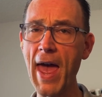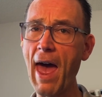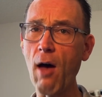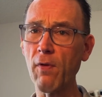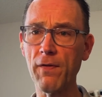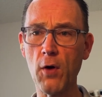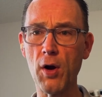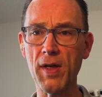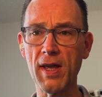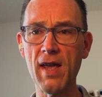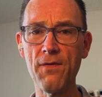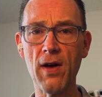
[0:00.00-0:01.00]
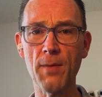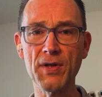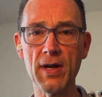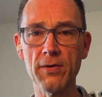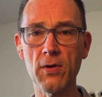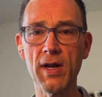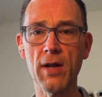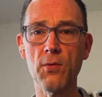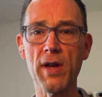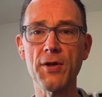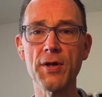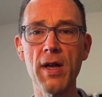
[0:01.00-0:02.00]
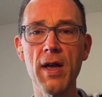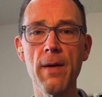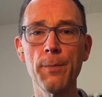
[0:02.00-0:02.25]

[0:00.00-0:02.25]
however far the key fob signal can reach.